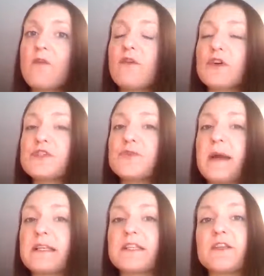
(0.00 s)
Of course, you
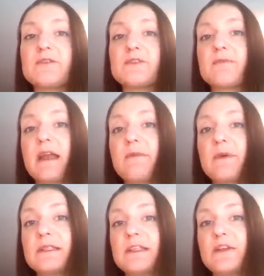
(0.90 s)
want to use the right
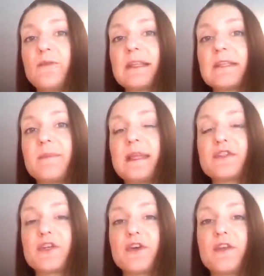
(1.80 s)
ones, and you want to make
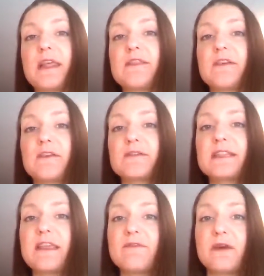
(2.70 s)
sure that they're
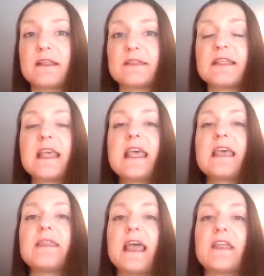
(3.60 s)
safe ones
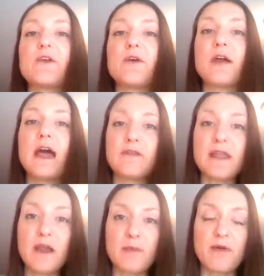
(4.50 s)
that your
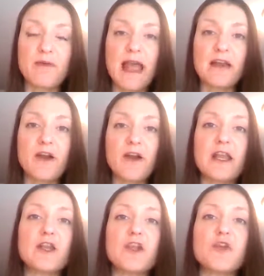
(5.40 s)
healthcare provider
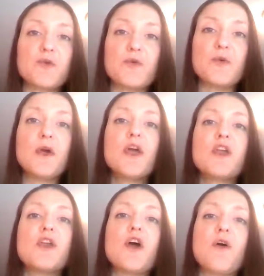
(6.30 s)
and you
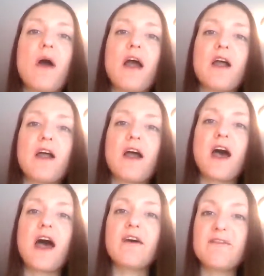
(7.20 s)
know are
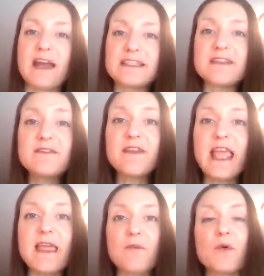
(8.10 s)
effective
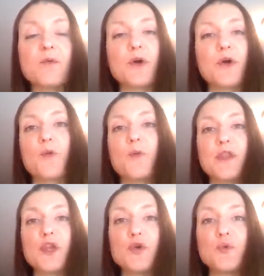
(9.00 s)
and will work
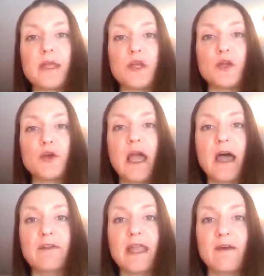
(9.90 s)
with you in your
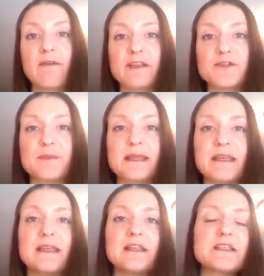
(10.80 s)
healthcare
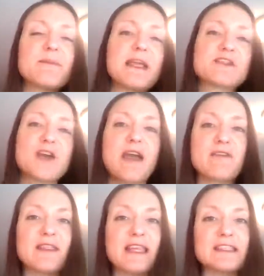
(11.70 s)
regimen to make sure
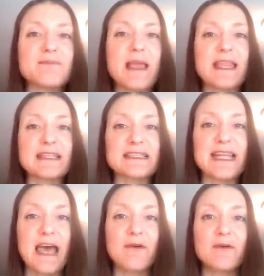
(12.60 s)
everything's
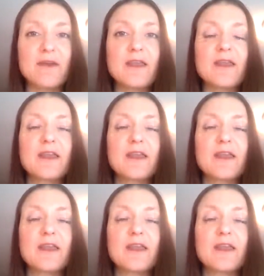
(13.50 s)
balanced out.